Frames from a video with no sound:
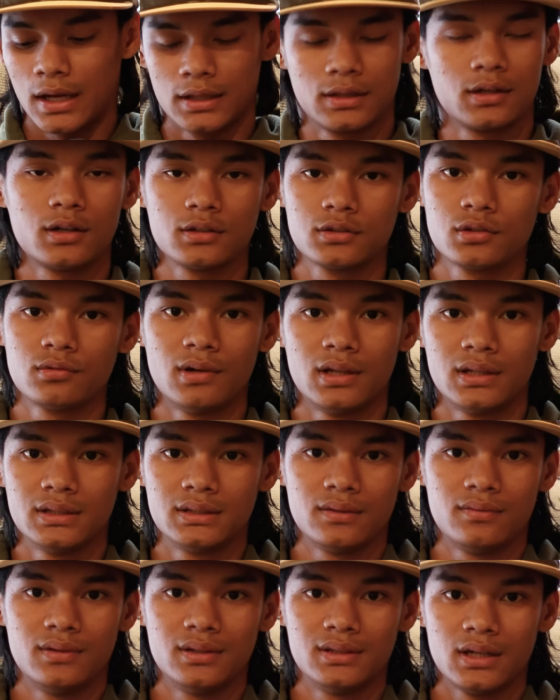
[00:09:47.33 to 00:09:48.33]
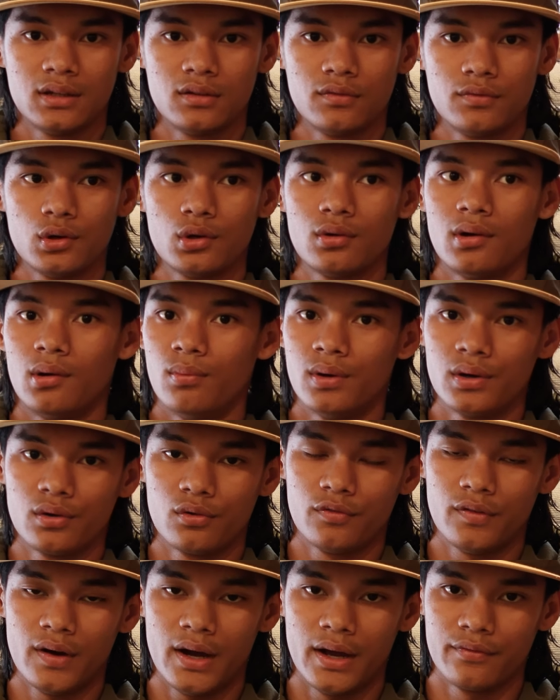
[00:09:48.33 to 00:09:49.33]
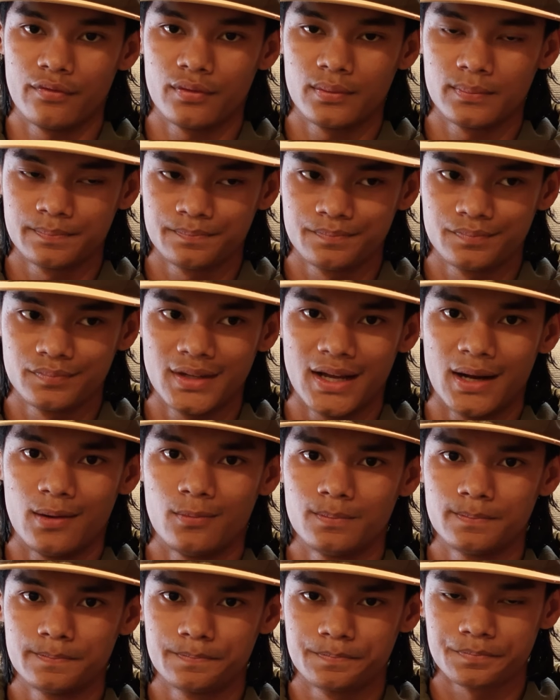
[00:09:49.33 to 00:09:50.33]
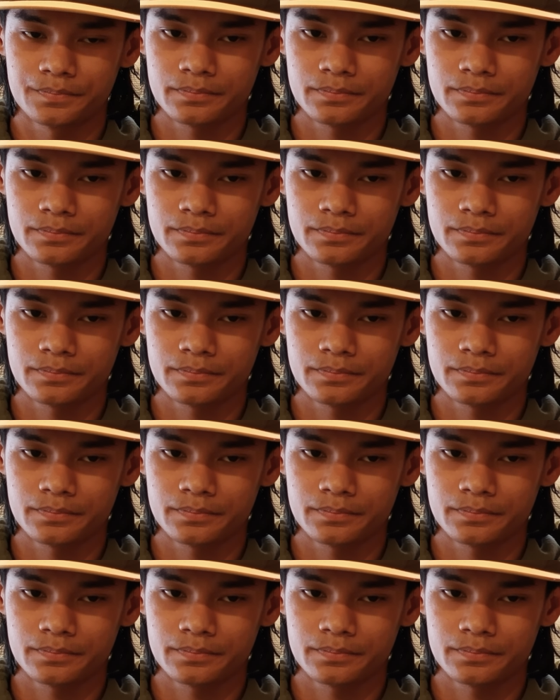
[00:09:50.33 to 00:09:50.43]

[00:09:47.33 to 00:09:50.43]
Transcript: and then also relatively telephoto at 105. Now,